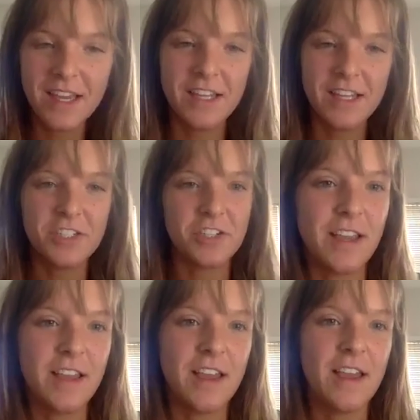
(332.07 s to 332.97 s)
it's just,
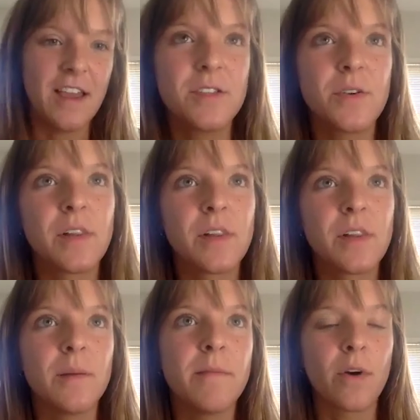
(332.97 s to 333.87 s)
it makes you a little
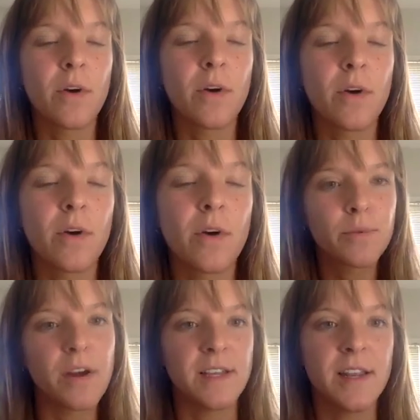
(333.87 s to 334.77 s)
bit more like
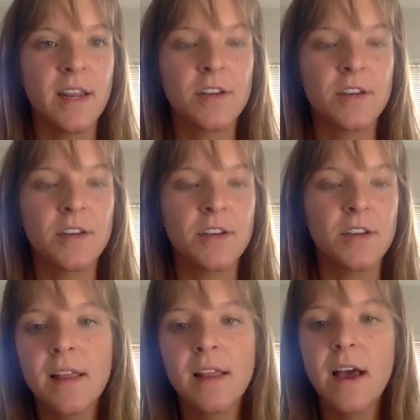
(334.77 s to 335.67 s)
present in your
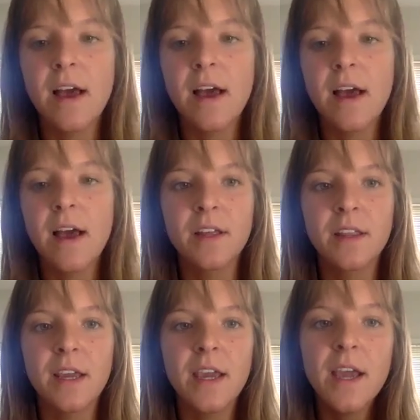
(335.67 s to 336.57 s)
day-to-day life,
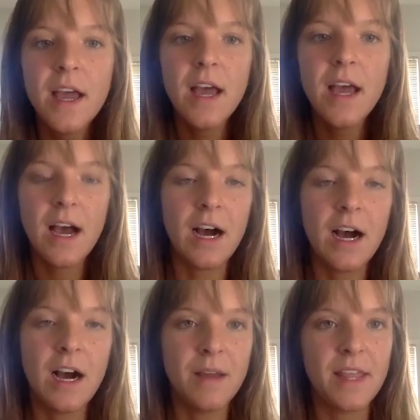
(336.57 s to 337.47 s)
definitely.
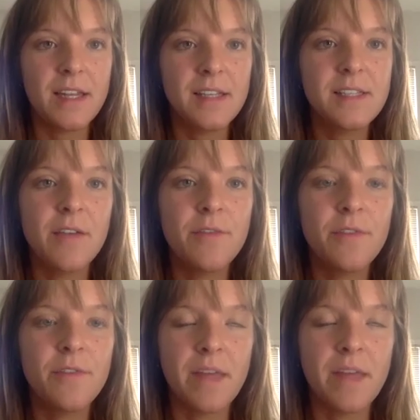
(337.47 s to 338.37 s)
And then aside
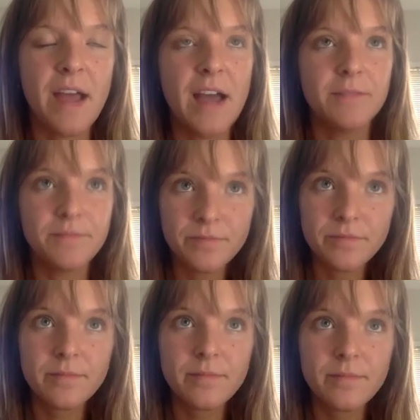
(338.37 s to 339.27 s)
from that,
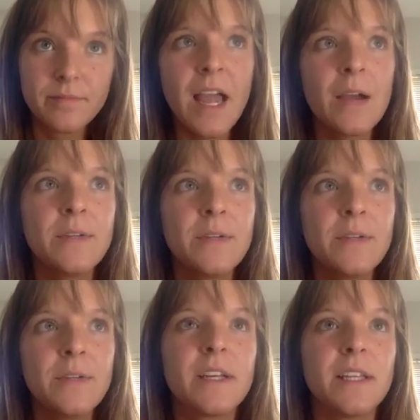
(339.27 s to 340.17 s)
I would
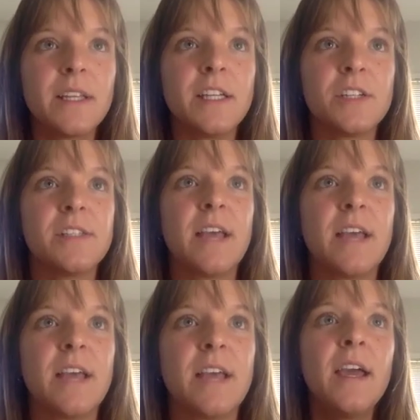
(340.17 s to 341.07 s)
definitely just
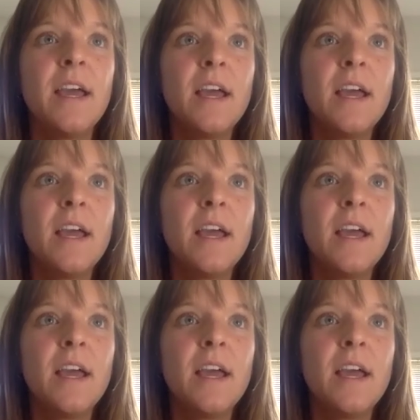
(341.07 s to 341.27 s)
say,